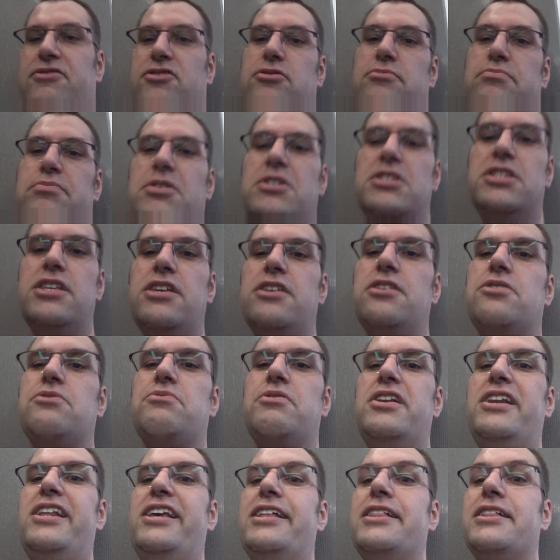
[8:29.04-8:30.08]
to put the
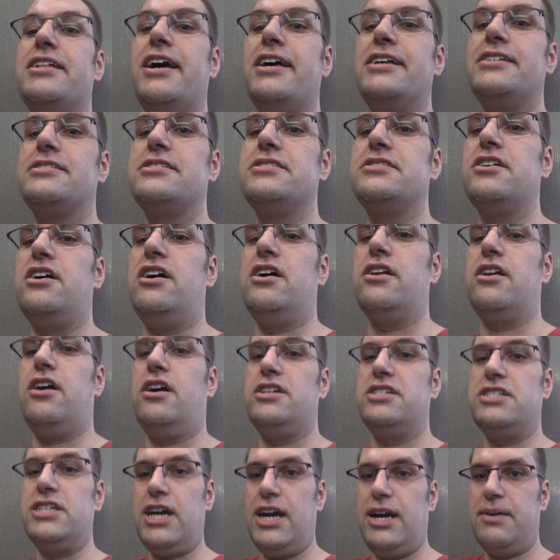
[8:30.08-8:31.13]
3D glasses
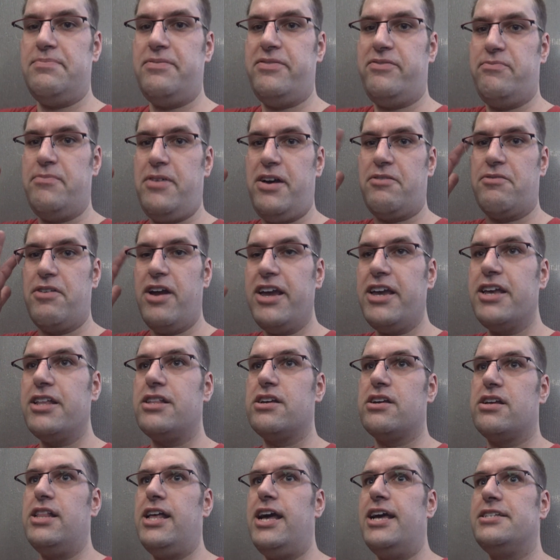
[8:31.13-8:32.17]
on top of my
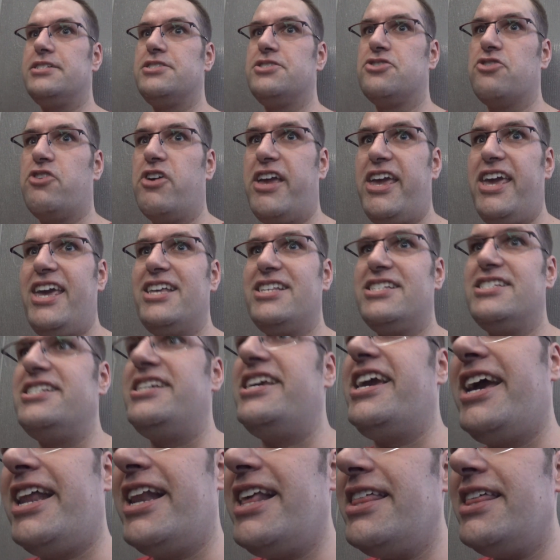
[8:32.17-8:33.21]
regular glasses or I can't
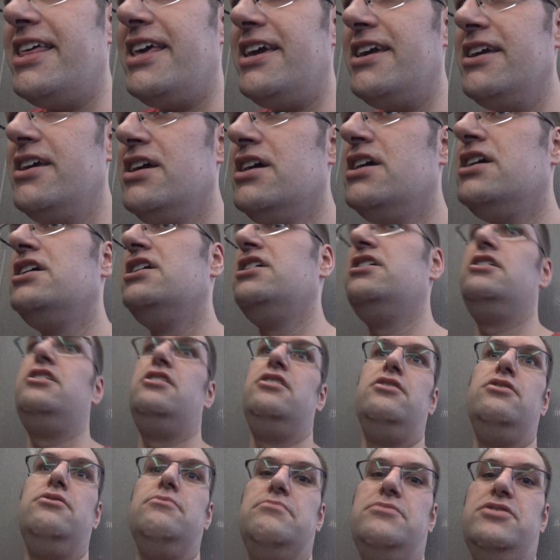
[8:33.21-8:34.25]
see anything.
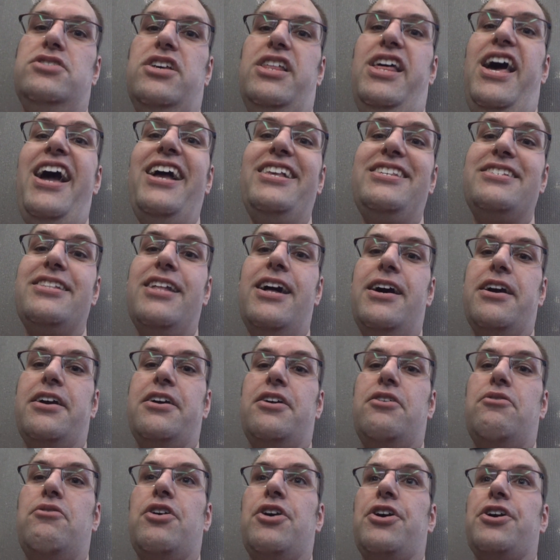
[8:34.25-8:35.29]
So that's not
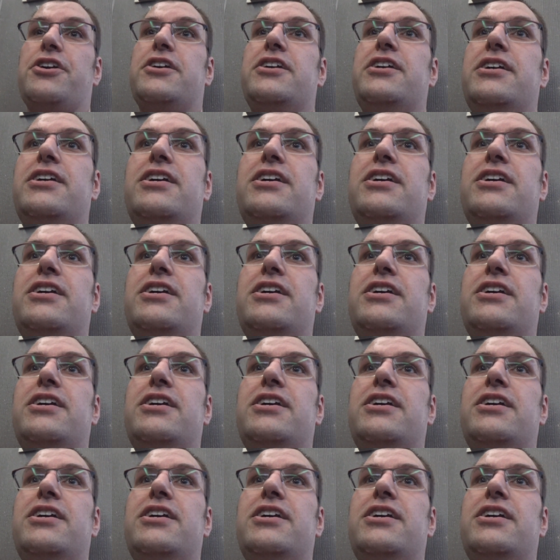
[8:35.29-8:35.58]
gonna work.